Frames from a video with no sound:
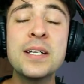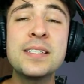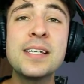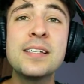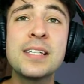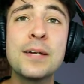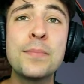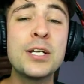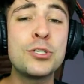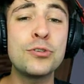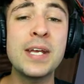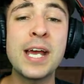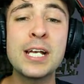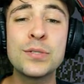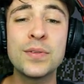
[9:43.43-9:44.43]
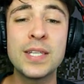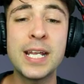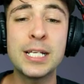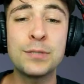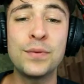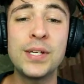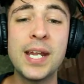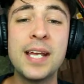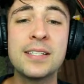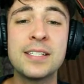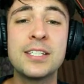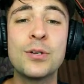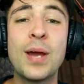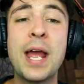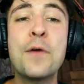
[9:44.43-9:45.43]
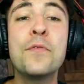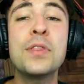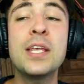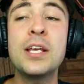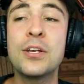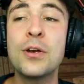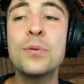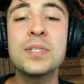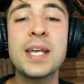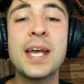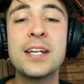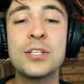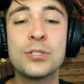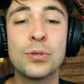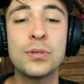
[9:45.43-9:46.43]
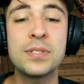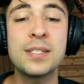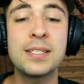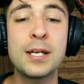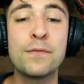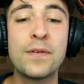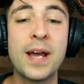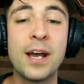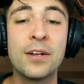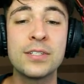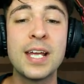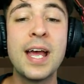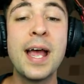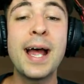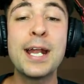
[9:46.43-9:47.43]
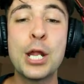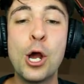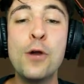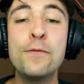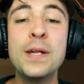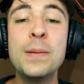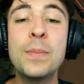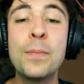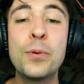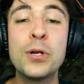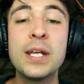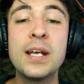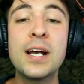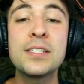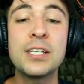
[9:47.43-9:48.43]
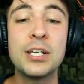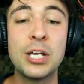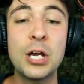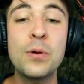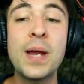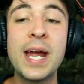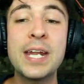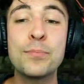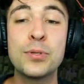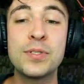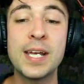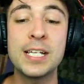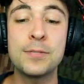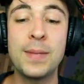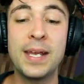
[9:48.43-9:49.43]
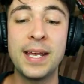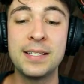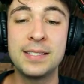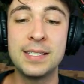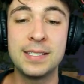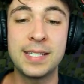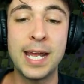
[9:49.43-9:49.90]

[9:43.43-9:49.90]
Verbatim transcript: going to stay inside my treehouse for the next few days until everything goes ahead and sorts itself out, and hopefully my bodyguards can go ahead and protect me against these